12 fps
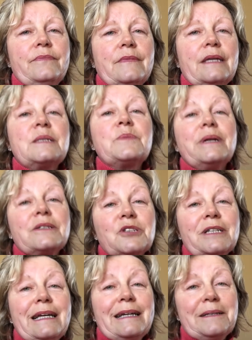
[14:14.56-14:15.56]

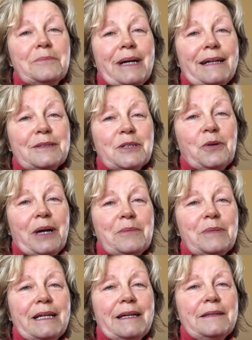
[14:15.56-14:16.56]
especially getting back to Graham
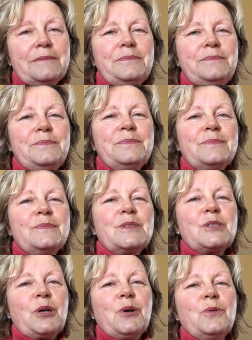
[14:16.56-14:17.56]
and Ann.
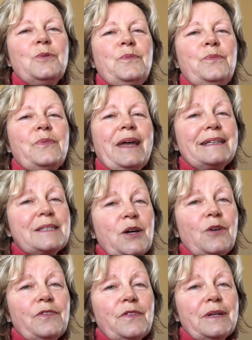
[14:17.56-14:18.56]
So that's
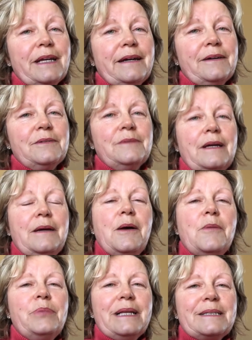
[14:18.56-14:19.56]
all for now.
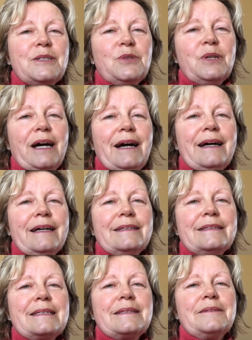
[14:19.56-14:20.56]
Bless you
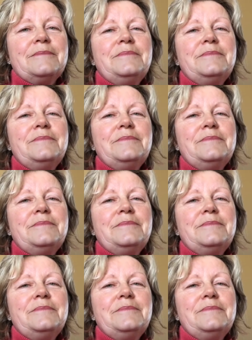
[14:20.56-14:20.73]
guys.